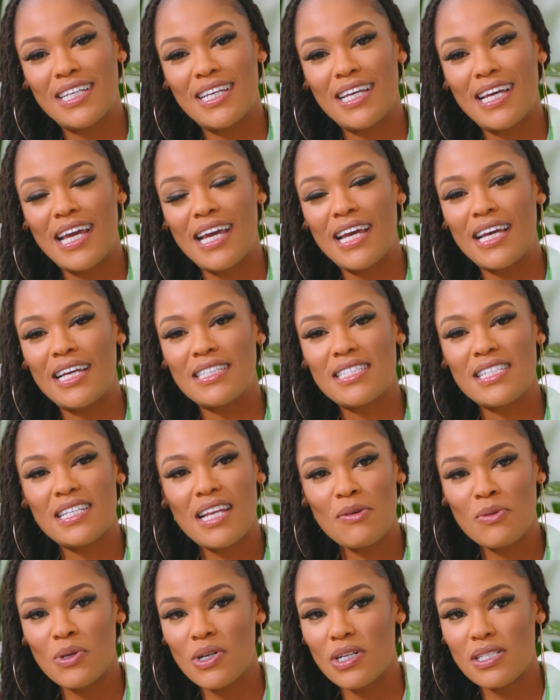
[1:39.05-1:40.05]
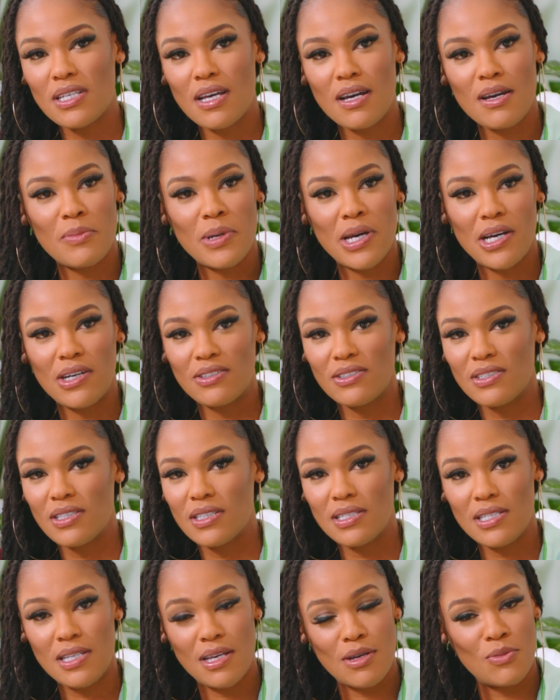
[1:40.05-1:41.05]
And today we're going to talk about
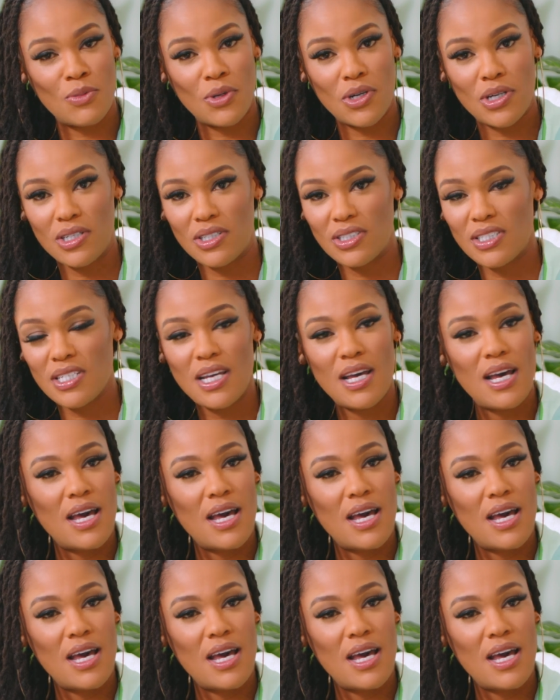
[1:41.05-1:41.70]
the tech world,